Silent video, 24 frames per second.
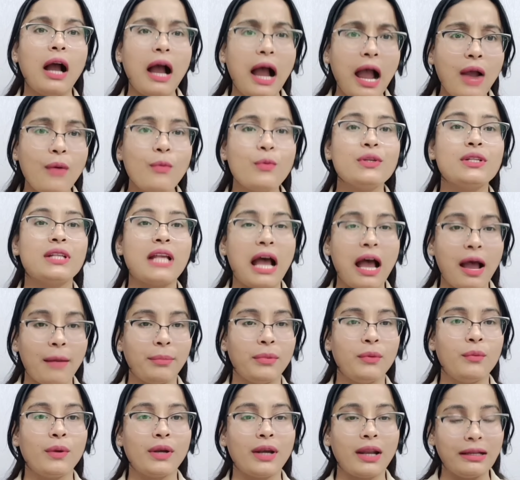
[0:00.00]
I was
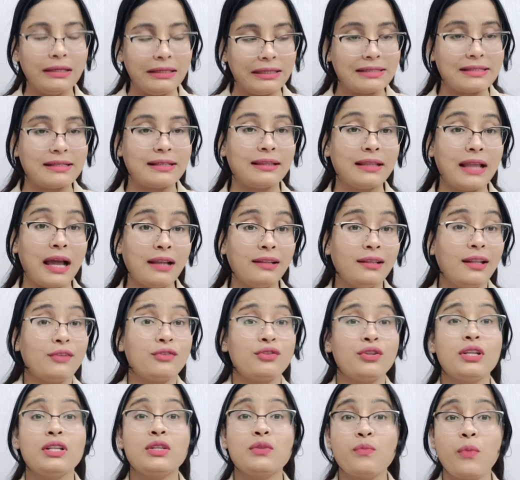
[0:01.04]
happy when I listened that
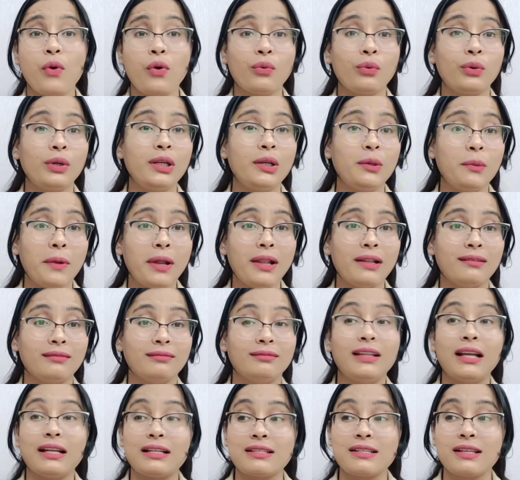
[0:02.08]
she spoke really well.
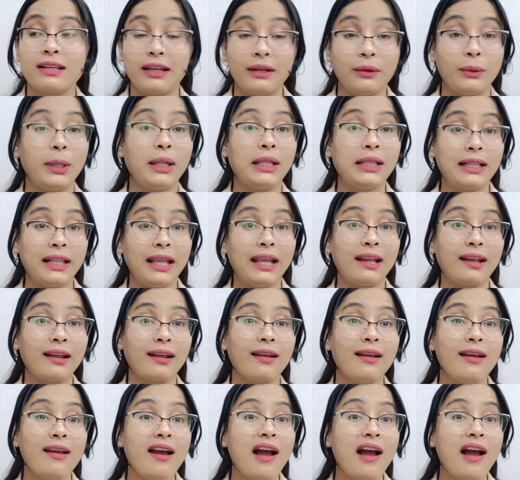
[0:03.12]
That's a great thing.